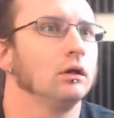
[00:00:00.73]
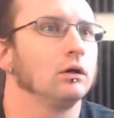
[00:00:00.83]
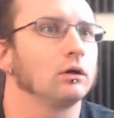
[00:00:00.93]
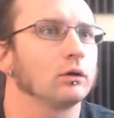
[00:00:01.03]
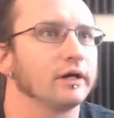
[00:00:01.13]

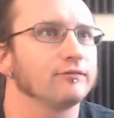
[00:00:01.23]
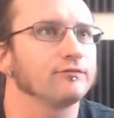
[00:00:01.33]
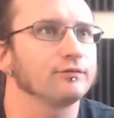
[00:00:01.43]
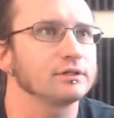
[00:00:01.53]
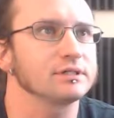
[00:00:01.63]
All right,
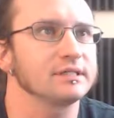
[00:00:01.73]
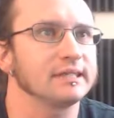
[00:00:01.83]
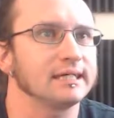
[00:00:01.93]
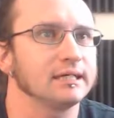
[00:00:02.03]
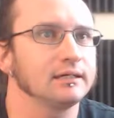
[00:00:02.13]
first
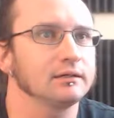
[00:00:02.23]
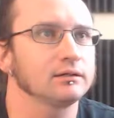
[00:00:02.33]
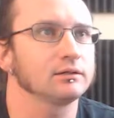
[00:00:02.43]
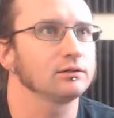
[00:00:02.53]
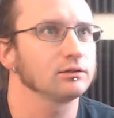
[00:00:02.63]
thing,
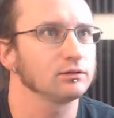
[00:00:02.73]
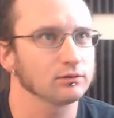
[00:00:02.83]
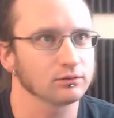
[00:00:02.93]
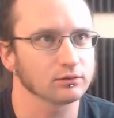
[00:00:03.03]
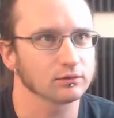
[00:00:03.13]

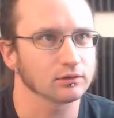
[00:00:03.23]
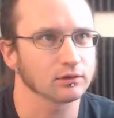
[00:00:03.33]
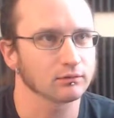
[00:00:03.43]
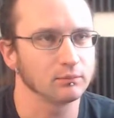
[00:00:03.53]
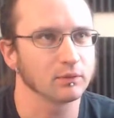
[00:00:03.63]

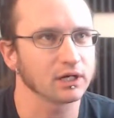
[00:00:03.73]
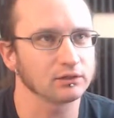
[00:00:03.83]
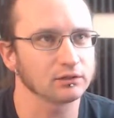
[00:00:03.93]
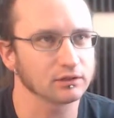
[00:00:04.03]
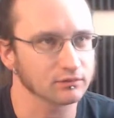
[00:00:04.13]
a
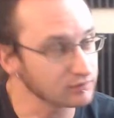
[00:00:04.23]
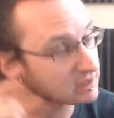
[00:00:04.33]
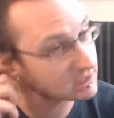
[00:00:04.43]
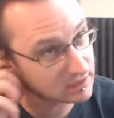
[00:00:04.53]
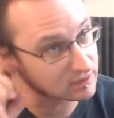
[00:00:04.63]
reminder of the
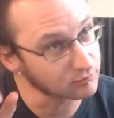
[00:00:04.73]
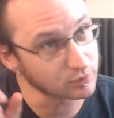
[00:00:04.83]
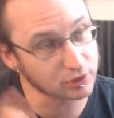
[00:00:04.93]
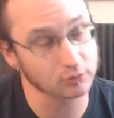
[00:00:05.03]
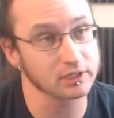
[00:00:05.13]
idea of
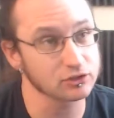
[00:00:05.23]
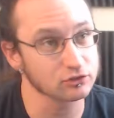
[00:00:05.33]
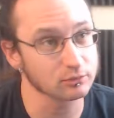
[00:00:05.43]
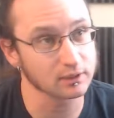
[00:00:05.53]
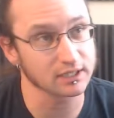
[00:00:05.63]
putting your
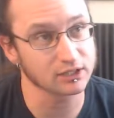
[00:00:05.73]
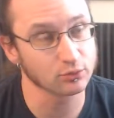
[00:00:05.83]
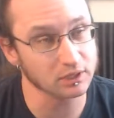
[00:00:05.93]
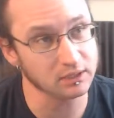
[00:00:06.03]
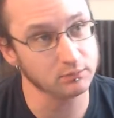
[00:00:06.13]
metronome on at
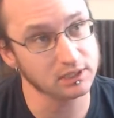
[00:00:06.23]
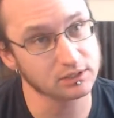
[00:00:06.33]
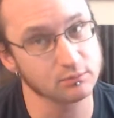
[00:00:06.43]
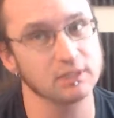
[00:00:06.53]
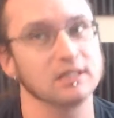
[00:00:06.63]
20 beats a
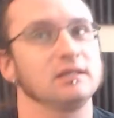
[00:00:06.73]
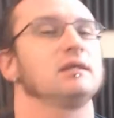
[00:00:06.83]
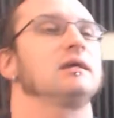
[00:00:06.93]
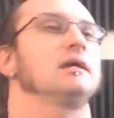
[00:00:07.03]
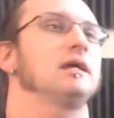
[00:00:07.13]
minute
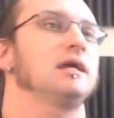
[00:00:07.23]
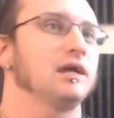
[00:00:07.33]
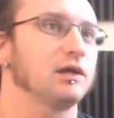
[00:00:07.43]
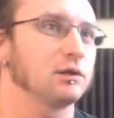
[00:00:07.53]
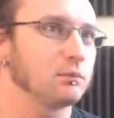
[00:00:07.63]

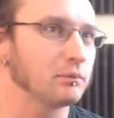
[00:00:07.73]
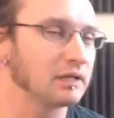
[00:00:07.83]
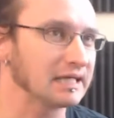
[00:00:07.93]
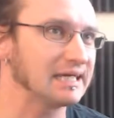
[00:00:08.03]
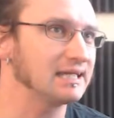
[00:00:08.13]
and
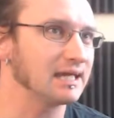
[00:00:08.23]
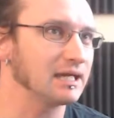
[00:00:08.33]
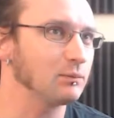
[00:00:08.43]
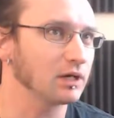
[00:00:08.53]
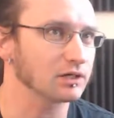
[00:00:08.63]
playing the A
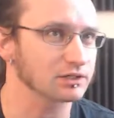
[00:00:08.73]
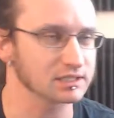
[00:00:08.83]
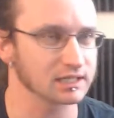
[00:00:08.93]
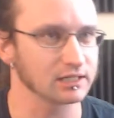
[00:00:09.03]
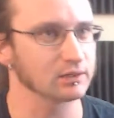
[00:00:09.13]
minor
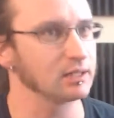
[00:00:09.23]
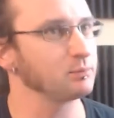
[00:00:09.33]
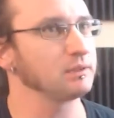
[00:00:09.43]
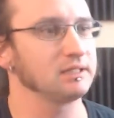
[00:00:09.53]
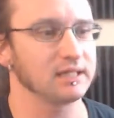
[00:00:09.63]
scale
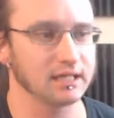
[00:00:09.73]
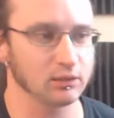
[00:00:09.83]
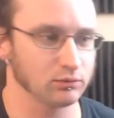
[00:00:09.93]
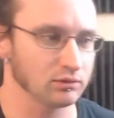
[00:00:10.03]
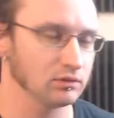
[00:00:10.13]
up and
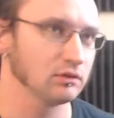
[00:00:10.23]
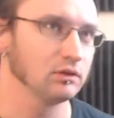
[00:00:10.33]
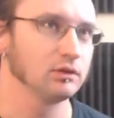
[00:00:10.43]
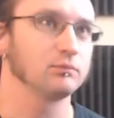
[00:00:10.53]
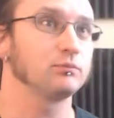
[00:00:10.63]
down,
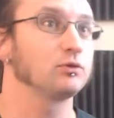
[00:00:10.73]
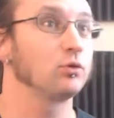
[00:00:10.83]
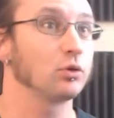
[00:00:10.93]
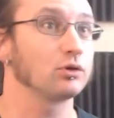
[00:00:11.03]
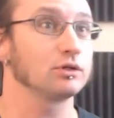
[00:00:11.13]

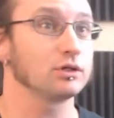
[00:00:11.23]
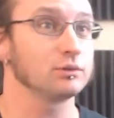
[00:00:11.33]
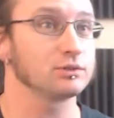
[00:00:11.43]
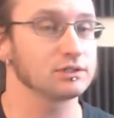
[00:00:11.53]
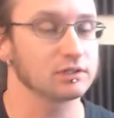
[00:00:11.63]
quarter
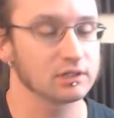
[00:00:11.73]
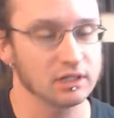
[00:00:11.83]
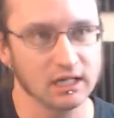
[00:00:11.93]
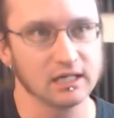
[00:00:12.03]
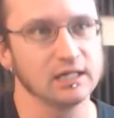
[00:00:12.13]
notes.
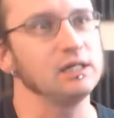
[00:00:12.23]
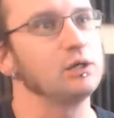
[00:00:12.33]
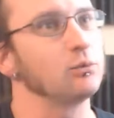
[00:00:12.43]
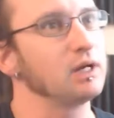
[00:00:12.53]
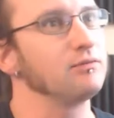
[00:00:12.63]
You
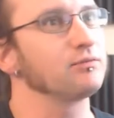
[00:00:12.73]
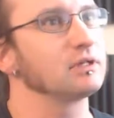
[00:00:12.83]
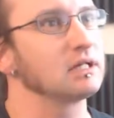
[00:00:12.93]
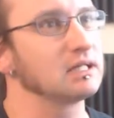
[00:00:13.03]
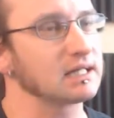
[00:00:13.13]
wait for the
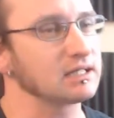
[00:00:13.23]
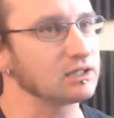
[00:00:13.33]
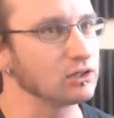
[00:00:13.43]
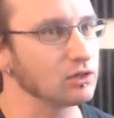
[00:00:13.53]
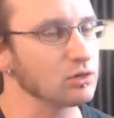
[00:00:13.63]
click to
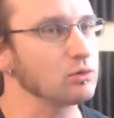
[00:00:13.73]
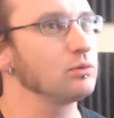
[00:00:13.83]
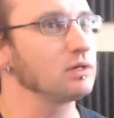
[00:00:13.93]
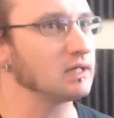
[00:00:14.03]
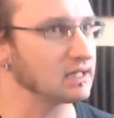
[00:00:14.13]
go,
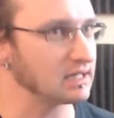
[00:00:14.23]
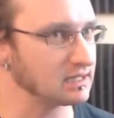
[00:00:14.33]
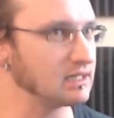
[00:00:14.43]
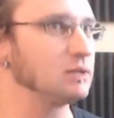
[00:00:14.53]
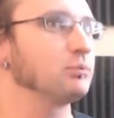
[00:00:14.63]
and
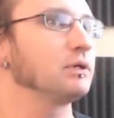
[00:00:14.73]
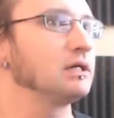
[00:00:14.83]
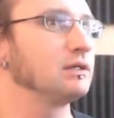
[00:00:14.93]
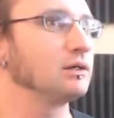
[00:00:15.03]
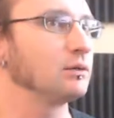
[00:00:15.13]
then you play
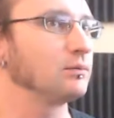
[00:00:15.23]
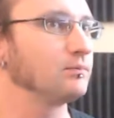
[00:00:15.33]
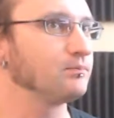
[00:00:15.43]
the note.